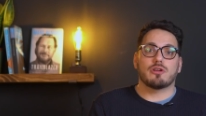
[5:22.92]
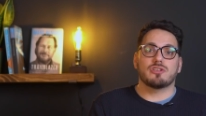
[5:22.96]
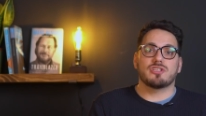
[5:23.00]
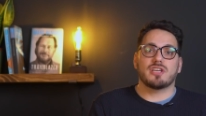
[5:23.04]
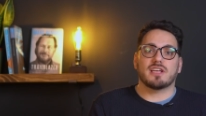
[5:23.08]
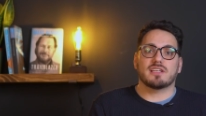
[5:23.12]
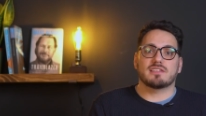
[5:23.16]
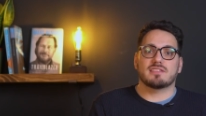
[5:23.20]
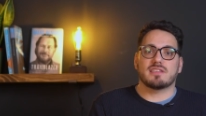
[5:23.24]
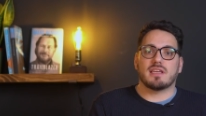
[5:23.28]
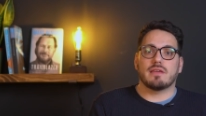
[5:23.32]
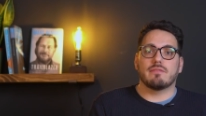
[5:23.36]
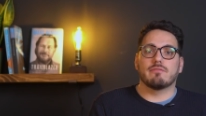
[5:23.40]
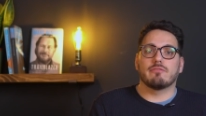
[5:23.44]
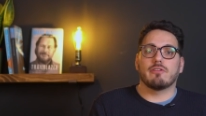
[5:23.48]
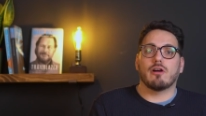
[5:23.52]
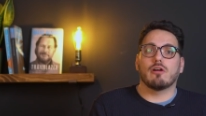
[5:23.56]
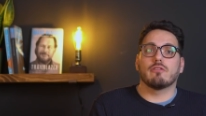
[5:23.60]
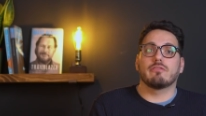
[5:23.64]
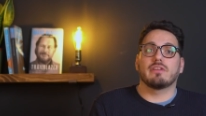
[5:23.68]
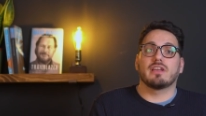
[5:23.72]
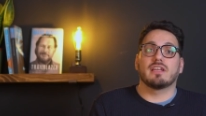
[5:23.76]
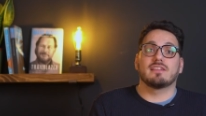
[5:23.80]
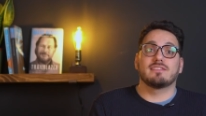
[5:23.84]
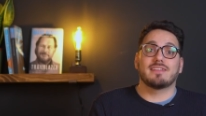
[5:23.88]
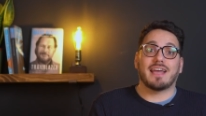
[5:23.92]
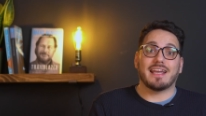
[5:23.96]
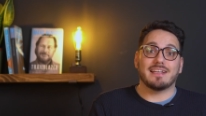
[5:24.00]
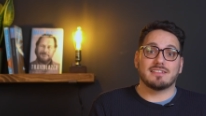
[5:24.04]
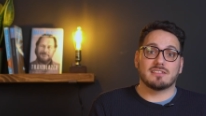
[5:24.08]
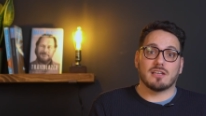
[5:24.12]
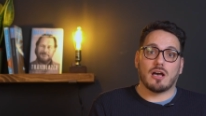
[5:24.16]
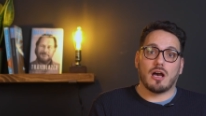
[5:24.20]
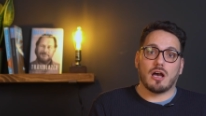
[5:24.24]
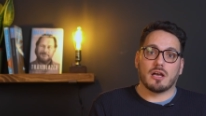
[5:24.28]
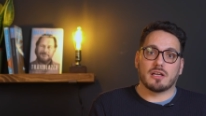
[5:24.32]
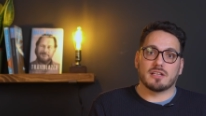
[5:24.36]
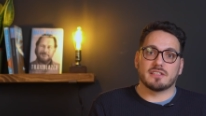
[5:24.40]
projects involving a
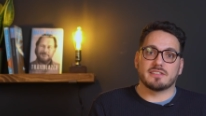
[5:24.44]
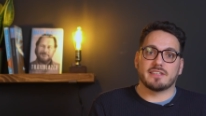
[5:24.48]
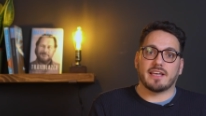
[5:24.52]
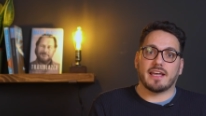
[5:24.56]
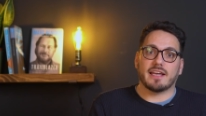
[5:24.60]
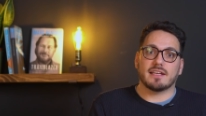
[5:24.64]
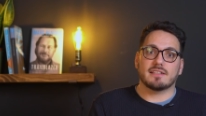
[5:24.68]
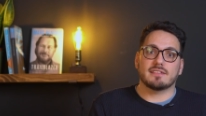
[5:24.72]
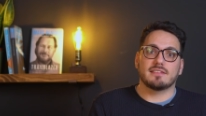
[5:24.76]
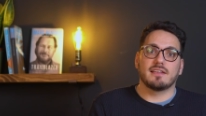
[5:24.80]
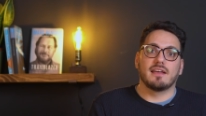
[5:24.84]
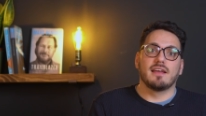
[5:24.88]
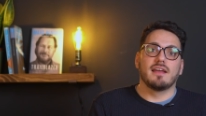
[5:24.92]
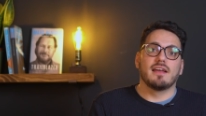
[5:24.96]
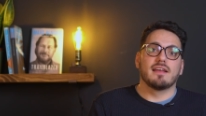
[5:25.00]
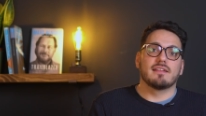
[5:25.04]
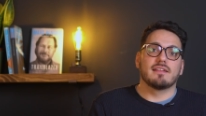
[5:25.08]
data architect,